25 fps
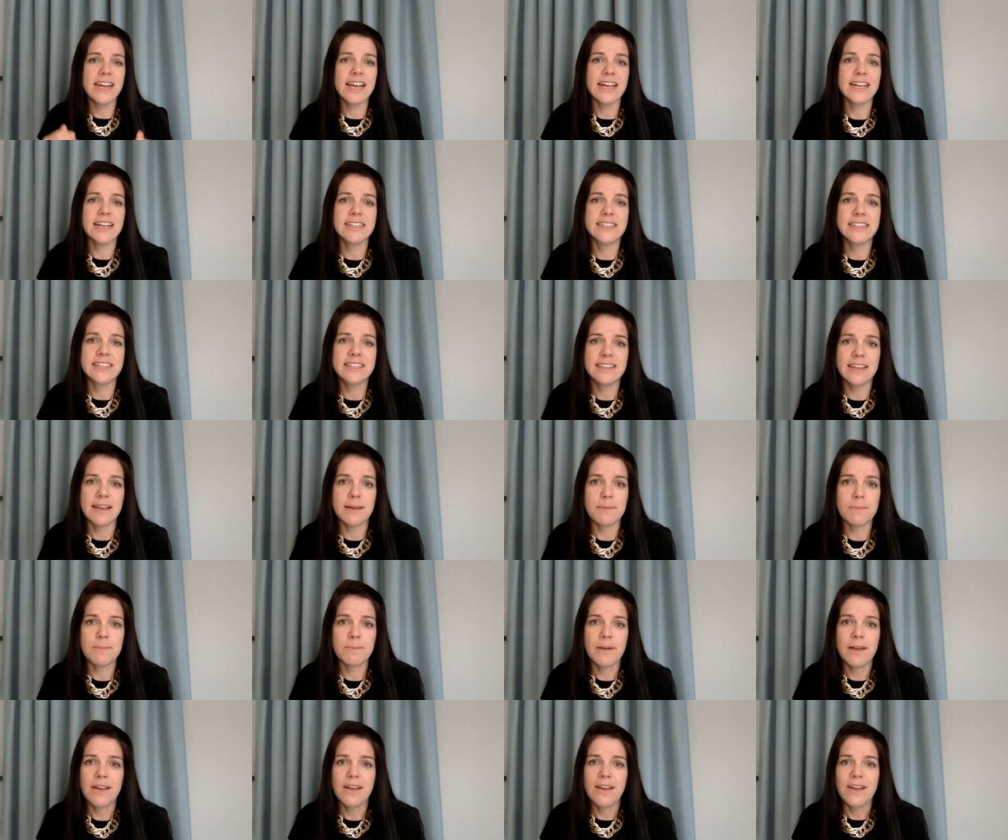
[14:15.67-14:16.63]
next
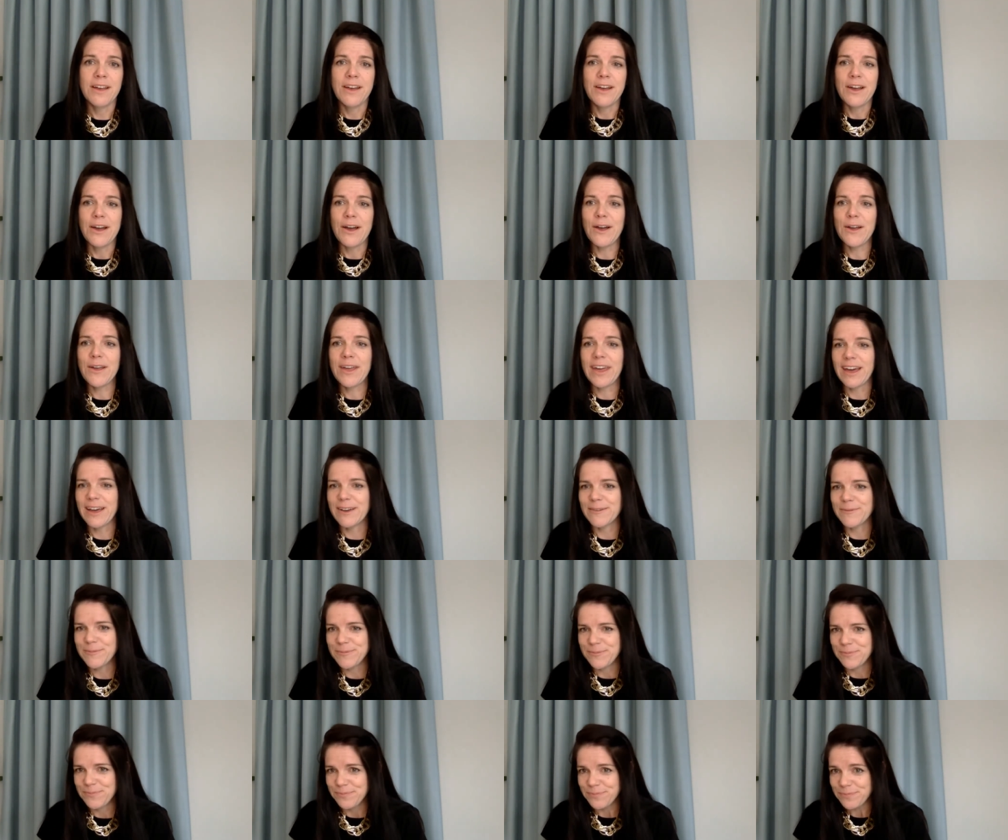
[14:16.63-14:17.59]
step.
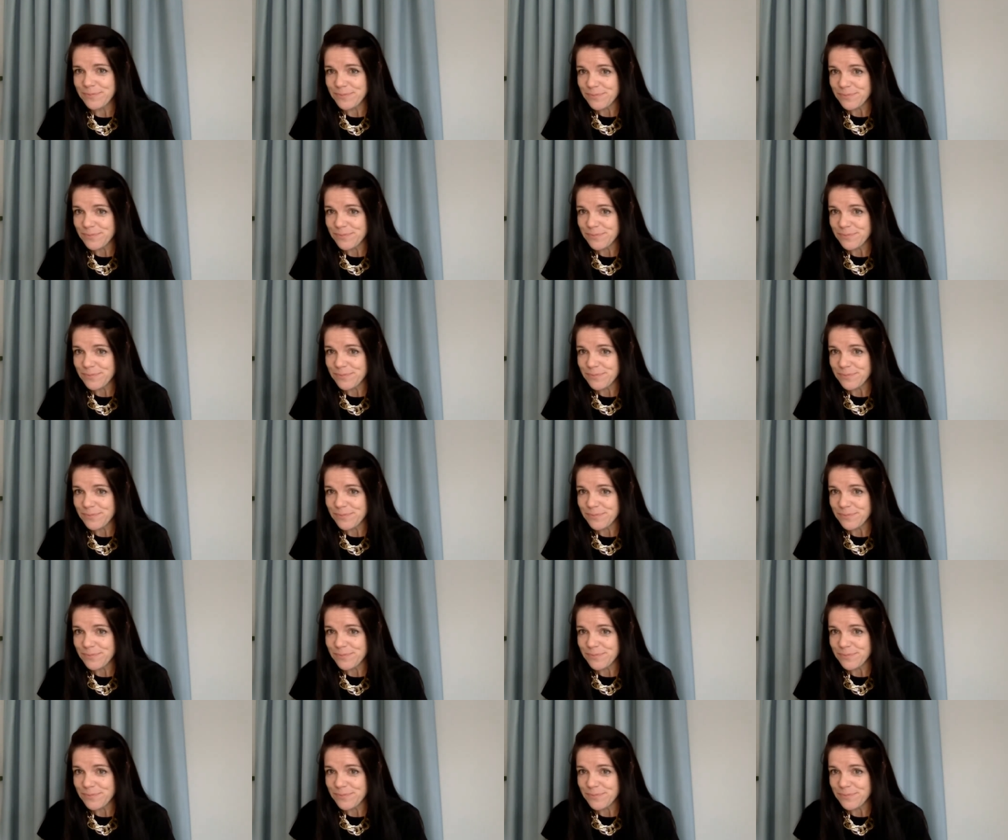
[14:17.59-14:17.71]
Okay.